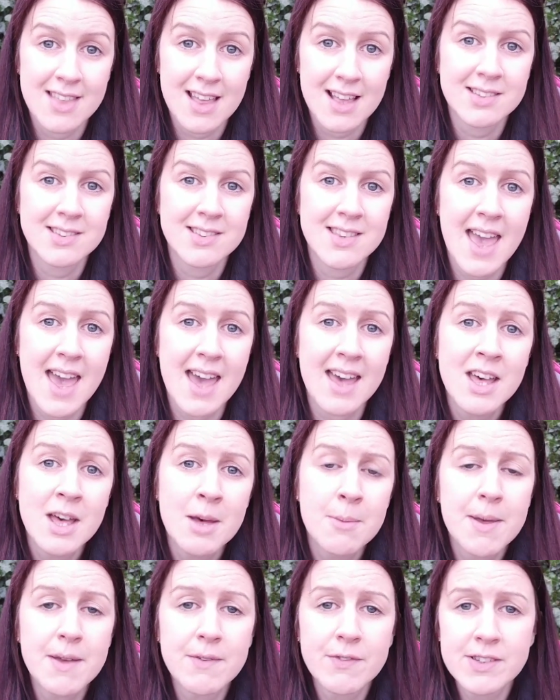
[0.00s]
this year.
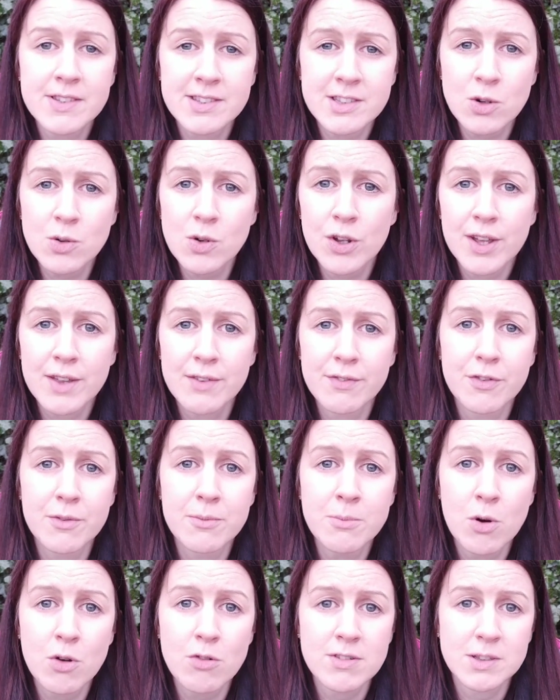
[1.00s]
But if you're still looking for
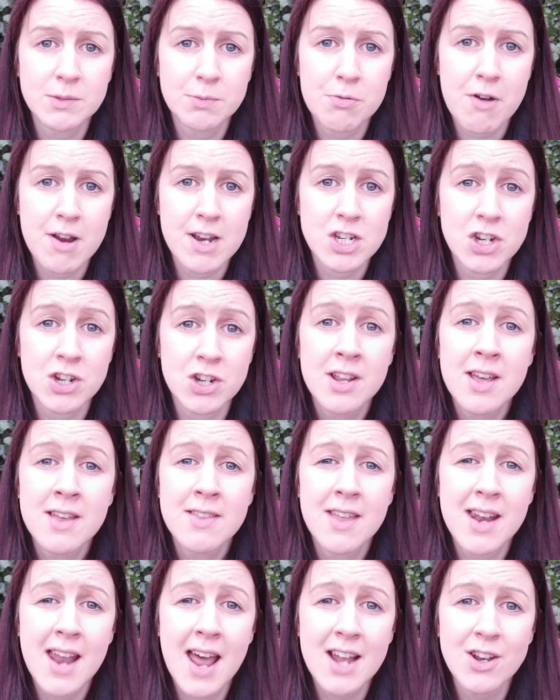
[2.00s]
more inspiration,
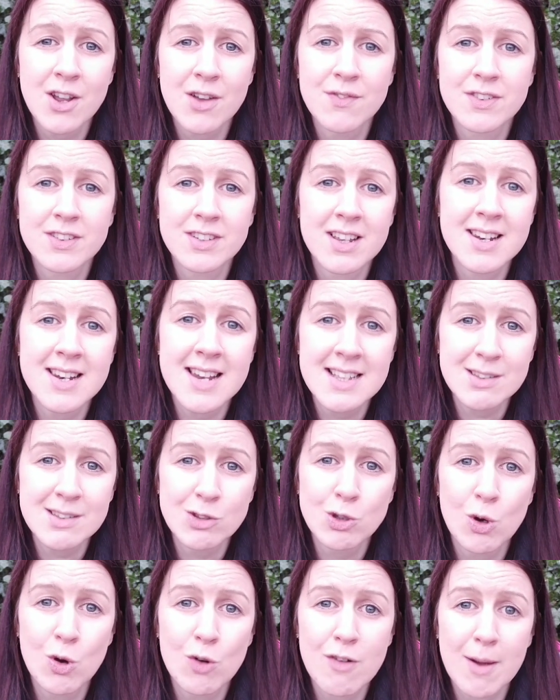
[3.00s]
then head over to Liz
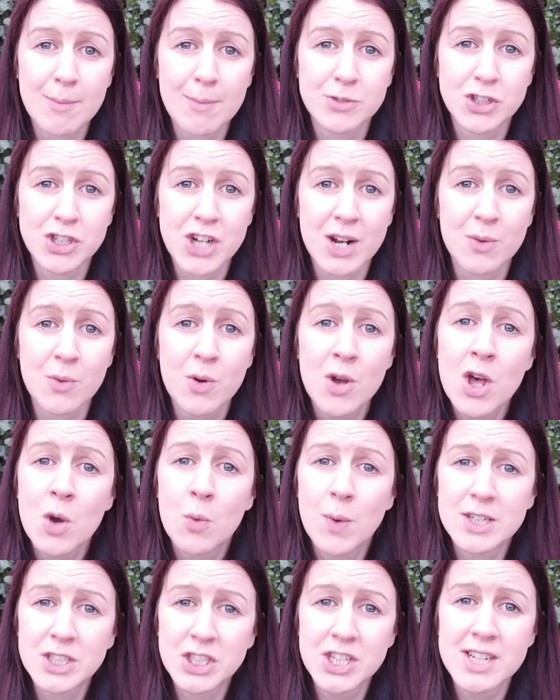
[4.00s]
Zorab's channel
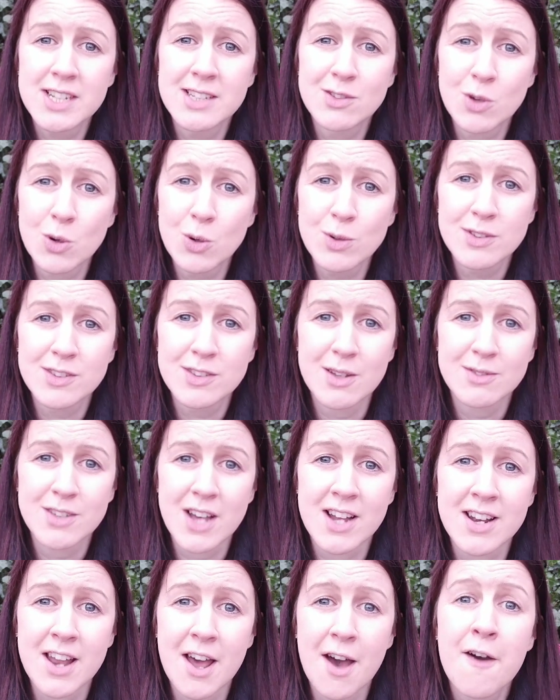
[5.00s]
where she has also
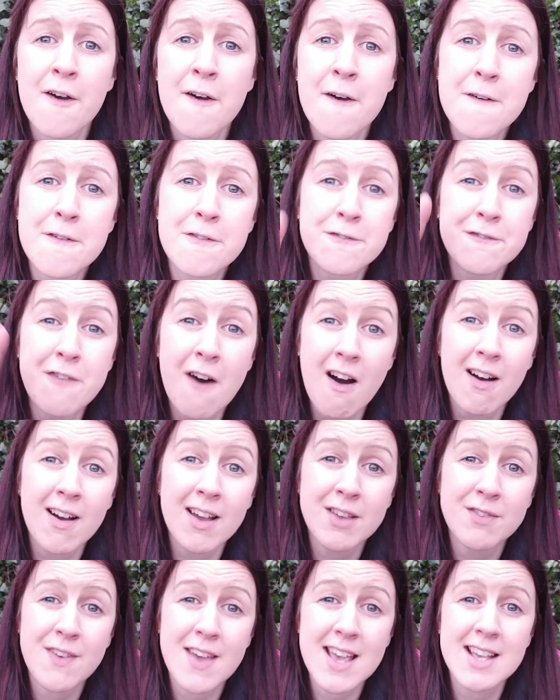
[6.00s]
done a
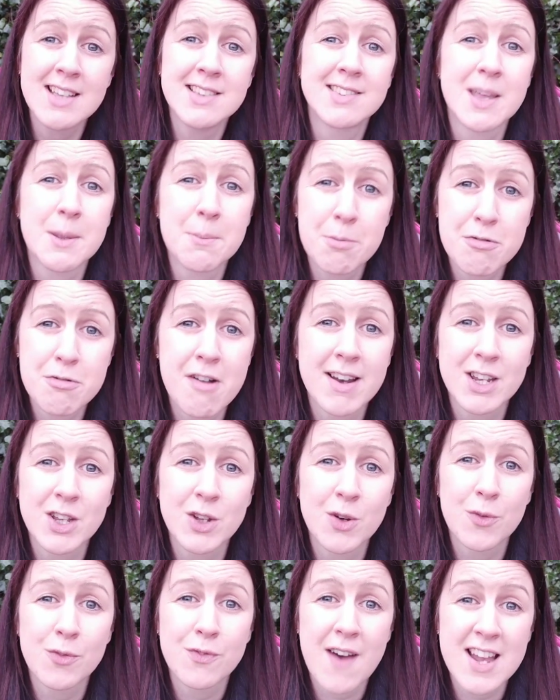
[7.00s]
five easy
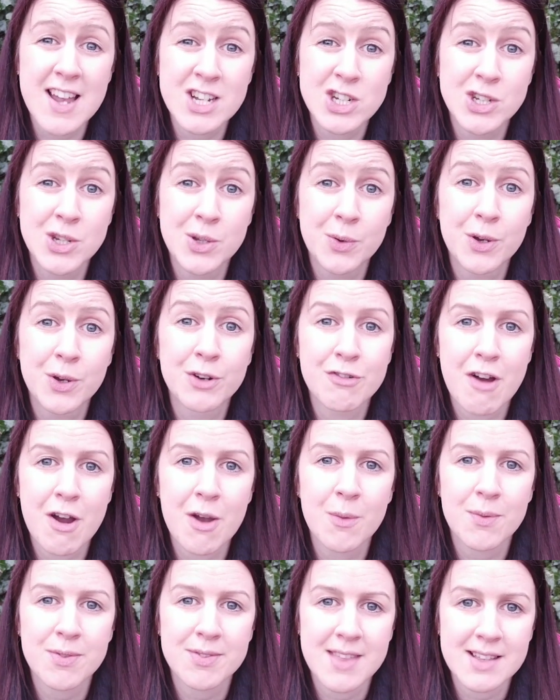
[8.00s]
perennial veg you can
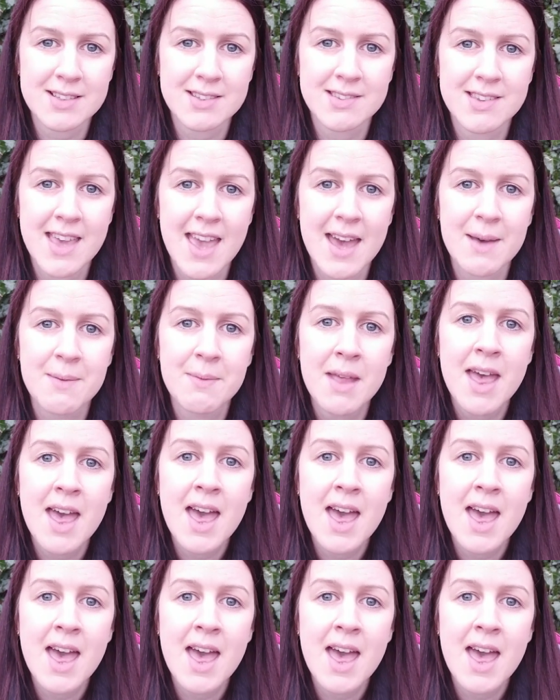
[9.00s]
grow this year.